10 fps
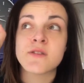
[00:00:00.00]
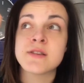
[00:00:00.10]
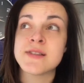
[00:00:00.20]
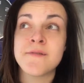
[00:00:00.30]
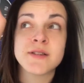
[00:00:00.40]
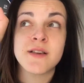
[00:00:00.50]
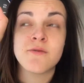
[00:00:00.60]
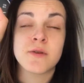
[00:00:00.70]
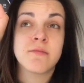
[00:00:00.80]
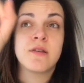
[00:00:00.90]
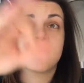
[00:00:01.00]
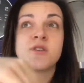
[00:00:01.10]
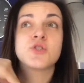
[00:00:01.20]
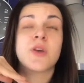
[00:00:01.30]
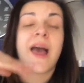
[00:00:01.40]
and the 17th one I've nearly
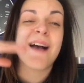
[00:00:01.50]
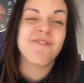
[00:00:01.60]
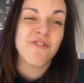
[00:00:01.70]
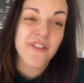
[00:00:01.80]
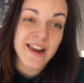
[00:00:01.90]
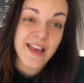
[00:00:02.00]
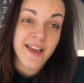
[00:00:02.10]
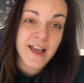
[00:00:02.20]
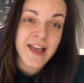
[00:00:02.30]
finished. I'm very